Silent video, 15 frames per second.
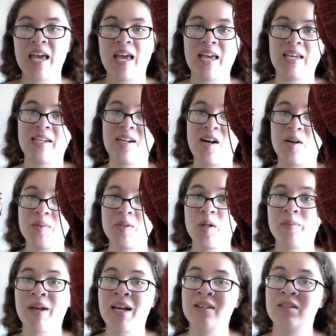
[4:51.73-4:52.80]
and
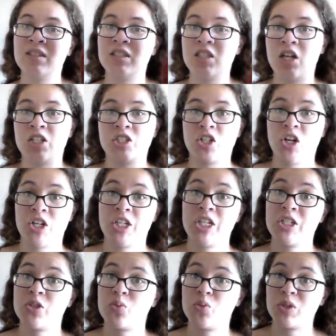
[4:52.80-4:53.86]
Madeline Tosh
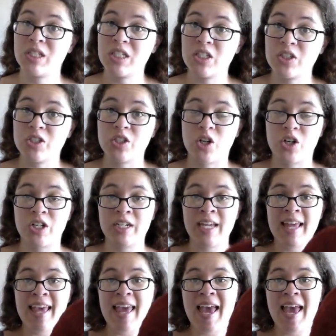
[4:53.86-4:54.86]
Chunky is really good yarn,